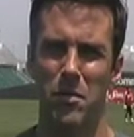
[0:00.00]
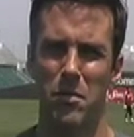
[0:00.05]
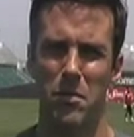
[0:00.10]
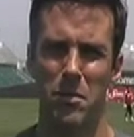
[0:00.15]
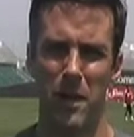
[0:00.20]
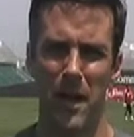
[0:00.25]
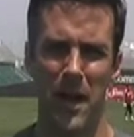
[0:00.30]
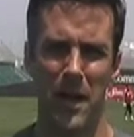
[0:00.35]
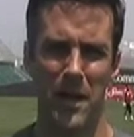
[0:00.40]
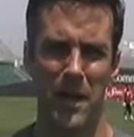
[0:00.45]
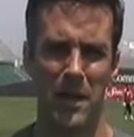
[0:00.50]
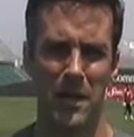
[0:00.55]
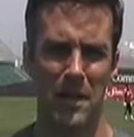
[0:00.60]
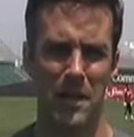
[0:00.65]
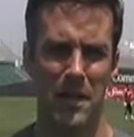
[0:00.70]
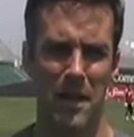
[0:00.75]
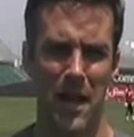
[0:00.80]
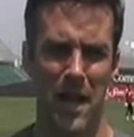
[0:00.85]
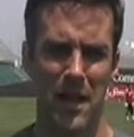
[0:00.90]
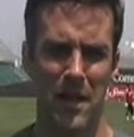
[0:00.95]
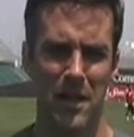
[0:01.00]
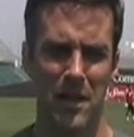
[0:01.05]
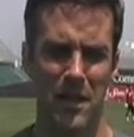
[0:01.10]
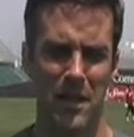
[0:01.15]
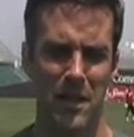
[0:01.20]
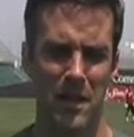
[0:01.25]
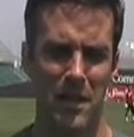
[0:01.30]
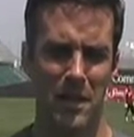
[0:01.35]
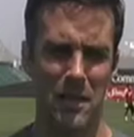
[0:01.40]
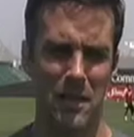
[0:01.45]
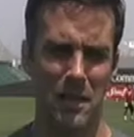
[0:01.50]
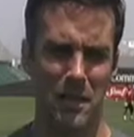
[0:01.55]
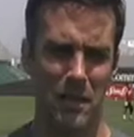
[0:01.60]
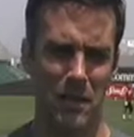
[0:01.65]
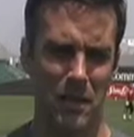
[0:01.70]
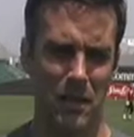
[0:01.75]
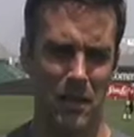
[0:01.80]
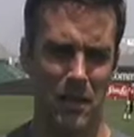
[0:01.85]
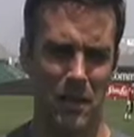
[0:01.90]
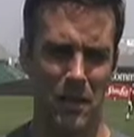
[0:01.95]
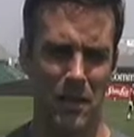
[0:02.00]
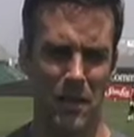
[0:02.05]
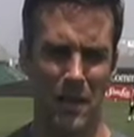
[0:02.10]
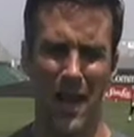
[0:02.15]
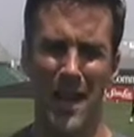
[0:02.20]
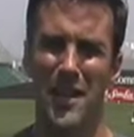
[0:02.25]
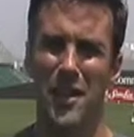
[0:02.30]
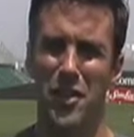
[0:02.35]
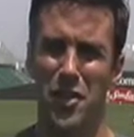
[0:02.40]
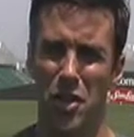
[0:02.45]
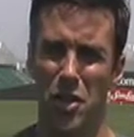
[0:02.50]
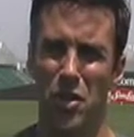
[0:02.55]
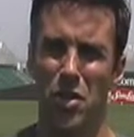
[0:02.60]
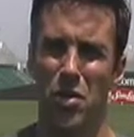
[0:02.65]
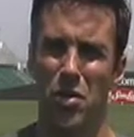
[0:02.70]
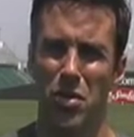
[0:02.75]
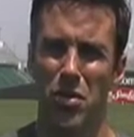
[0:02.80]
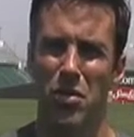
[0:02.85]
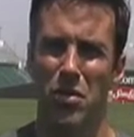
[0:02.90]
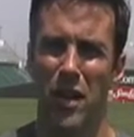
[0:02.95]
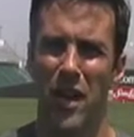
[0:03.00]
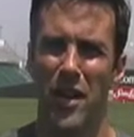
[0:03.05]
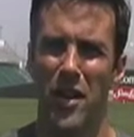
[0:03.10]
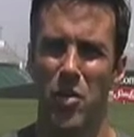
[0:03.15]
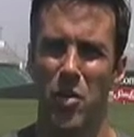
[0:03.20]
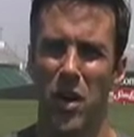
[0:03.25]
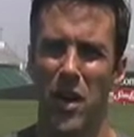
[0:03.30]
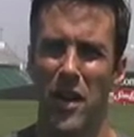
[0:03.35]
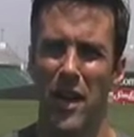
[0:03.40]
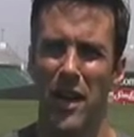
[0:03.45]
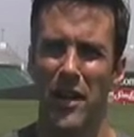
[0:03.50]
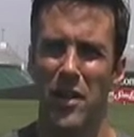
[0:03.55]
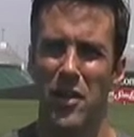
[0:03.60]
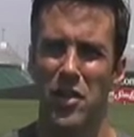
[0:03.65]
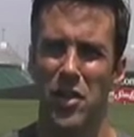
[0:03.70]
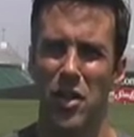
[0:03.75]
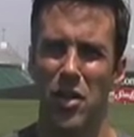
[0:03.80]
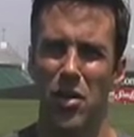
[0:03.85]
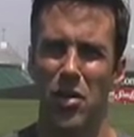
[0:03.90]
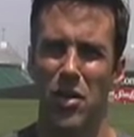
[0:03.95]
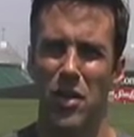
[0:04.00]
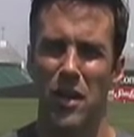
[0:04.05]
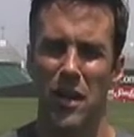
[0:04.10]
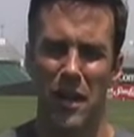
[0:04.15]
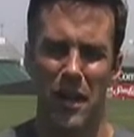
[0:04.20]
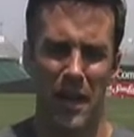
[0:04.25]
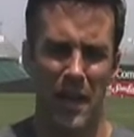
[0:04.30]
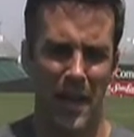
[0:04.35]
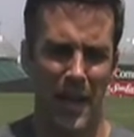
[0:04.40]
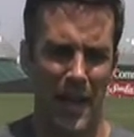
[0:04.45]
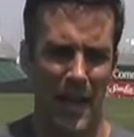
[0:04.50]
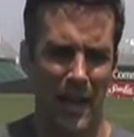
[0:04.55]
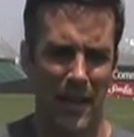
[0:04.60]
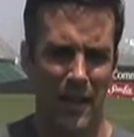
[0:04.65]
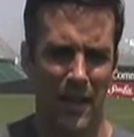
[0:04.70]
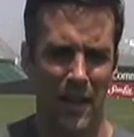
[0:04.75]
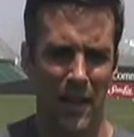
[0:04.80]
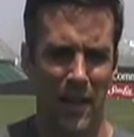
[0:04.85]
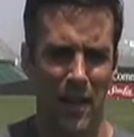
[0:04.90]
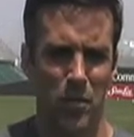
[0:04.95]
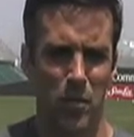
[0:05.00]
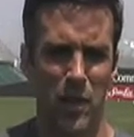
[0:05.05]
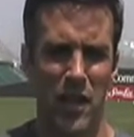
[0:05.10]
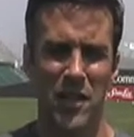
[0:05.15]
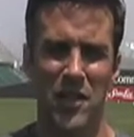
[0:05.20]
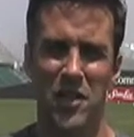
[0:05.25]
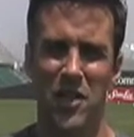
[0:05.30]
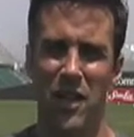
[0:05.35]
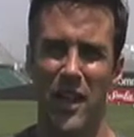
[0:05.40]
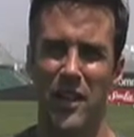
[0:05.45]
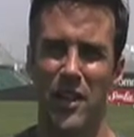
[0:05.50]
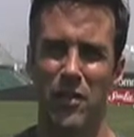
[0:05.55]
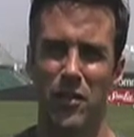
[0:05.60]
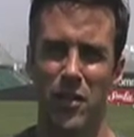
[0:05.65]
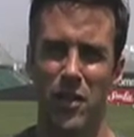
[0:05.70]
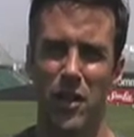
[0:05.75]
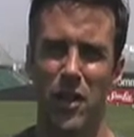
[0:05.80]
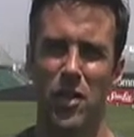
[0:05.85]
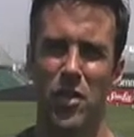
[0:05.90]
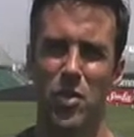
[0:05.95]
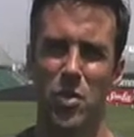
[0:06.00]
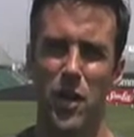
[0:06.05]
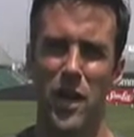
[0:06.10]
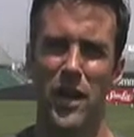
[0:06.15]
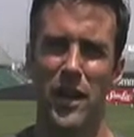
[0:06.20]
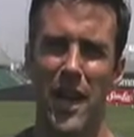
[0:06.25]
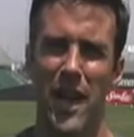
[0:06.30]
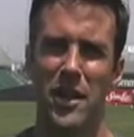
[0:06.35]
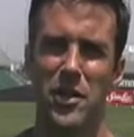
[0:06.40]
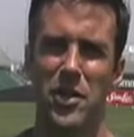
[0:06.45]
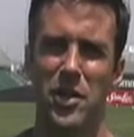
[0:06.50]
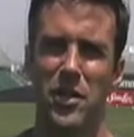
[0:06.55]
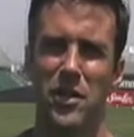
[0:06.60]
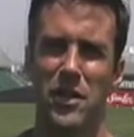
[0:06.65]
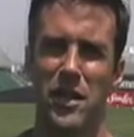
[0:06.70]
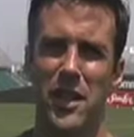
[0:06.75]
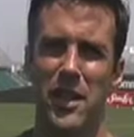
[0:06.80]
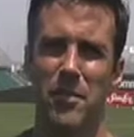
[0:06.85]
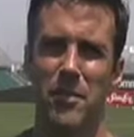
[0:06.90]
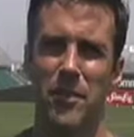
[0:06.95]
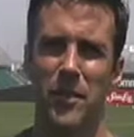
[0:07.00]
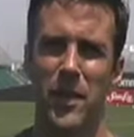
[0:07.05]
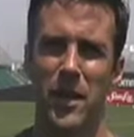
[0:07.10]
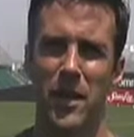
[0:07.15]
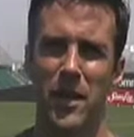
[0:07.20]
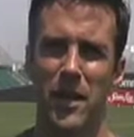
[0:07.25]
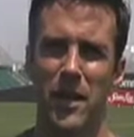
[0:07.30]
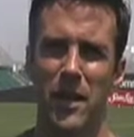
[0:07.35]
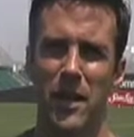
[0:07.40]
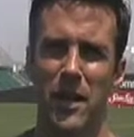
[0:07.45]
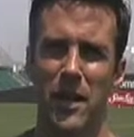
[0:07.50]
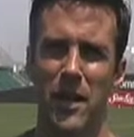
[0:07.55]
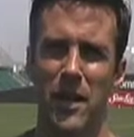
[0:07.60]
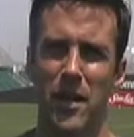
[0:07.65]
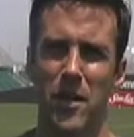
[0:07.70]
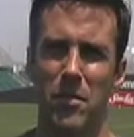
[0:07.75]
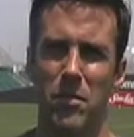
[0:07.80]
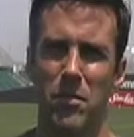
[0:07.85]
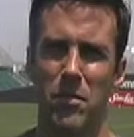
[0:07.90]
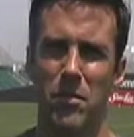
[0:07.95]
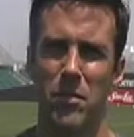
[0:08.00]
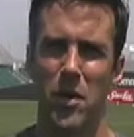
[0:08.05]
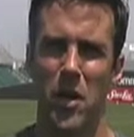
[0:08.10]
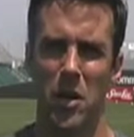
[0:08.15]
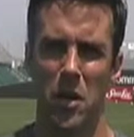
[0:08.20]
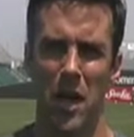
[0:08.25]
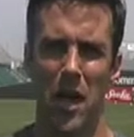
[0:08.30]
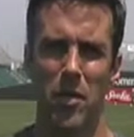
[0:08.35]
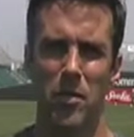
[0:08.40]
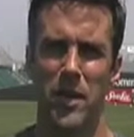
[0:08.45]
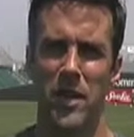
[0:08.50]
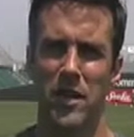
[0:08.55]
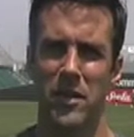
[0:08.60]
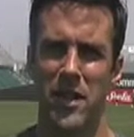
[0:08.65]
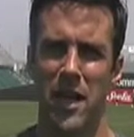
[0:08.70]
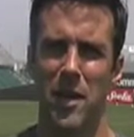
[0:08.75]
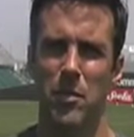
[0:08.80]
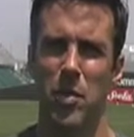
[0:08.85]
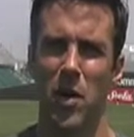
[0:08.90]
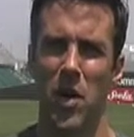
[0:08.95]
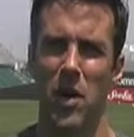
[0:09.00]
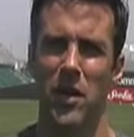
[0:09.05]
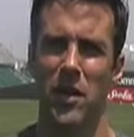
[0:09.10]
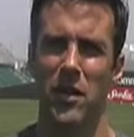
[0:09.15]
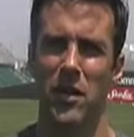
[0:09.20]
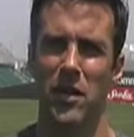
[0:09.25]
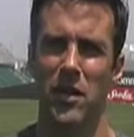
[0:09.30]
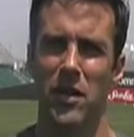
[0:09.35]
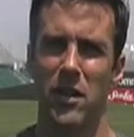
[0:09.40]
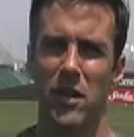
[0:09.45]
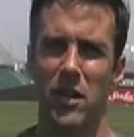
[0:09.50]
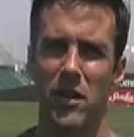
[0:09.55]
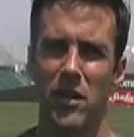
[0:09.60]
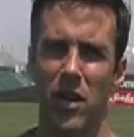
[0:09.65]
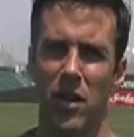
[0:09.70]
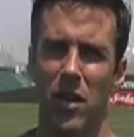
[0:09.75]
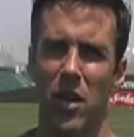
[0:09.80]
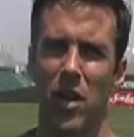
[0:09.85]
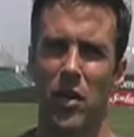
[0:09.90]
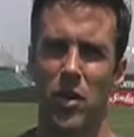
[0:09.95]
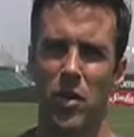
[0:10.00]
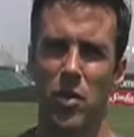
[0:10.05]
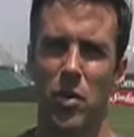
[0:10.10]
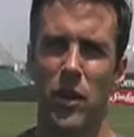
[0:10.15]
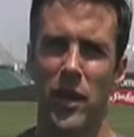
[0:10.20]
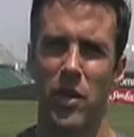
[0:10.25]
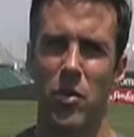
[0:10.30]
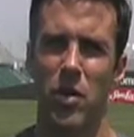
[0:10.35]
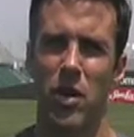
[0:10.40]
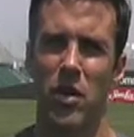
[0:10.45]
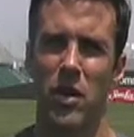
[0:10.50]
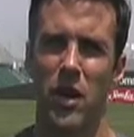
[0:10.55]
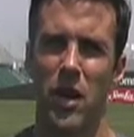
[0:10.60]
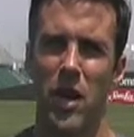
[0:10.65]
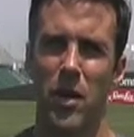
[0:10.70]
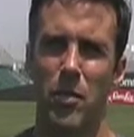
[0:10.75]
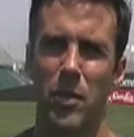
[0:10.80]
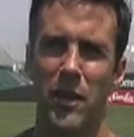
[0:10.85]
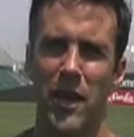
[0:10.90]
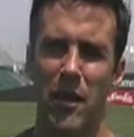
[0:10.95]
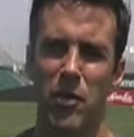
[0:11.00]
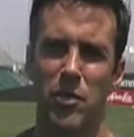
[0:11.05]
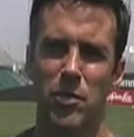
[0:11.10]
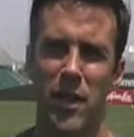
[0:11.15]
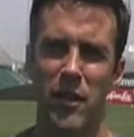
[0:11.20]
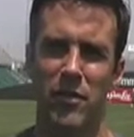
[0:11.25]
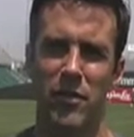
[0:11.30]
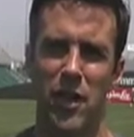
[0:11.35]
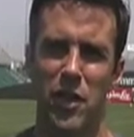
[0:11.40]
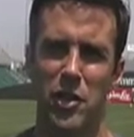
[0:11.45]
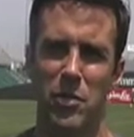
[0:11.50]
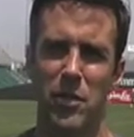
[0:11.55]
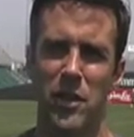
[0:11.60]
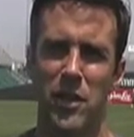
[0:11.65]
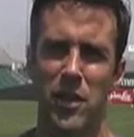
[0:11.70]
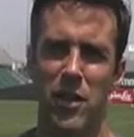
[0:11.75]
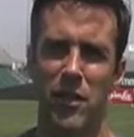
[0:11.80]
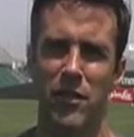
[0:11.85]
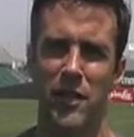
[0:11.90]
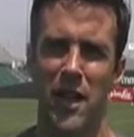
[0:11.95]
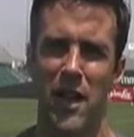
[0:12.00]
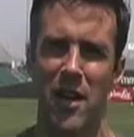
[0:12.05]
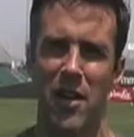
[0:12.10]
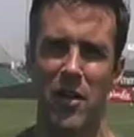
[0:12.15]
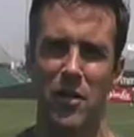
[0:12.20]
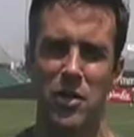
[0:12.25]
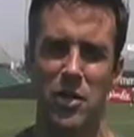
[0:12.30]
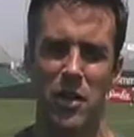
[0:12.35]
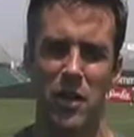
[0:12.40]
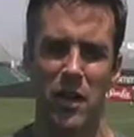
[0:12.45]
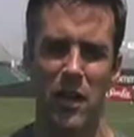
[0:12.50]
back in 92, 91, 92, and being selected for the under-20 national team allowed me to take part in the under-20 World Cup, and that was my freshman year of college,